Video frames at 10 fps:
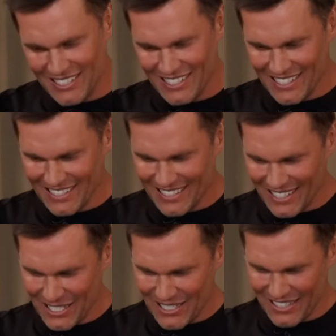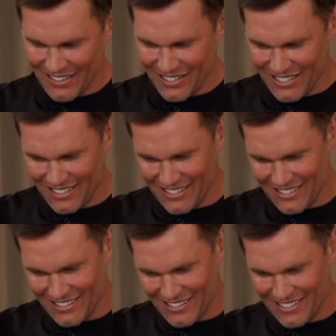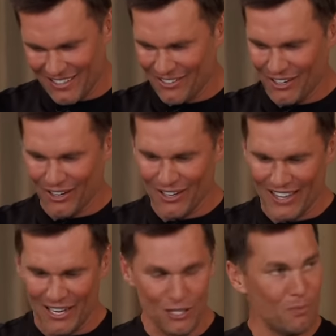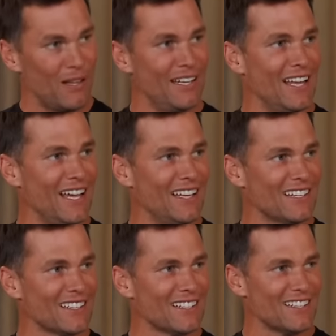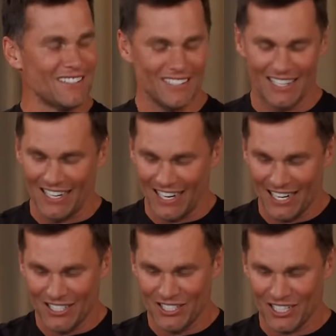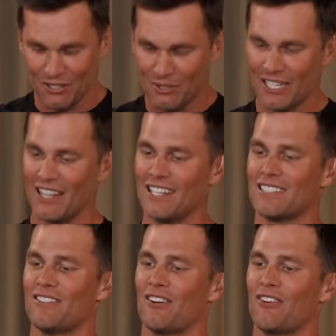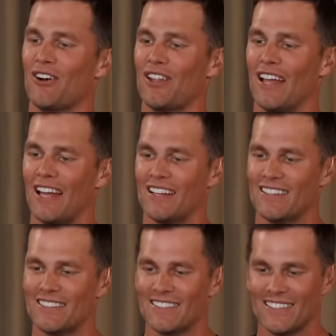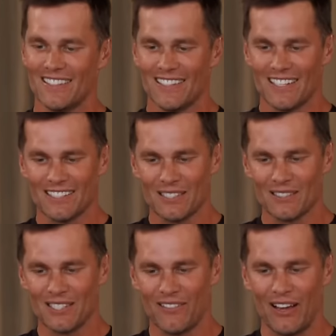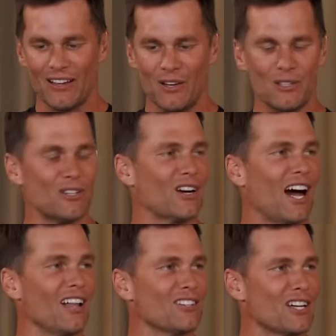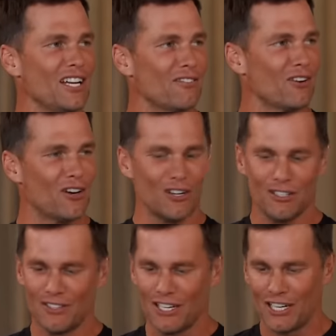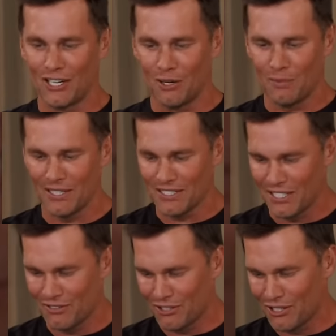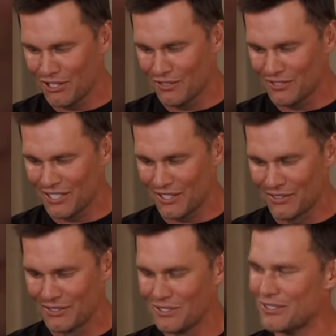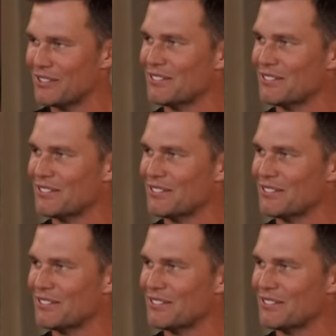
is this? It's an encore, baby. I never heard of that. You playing that? Oh yeah. Oh god, I gotta check the regulation. I never heard of that. Play well, guys. College I never heard of. Now you got golf balls I never heard of. Yeah. So. Yeah.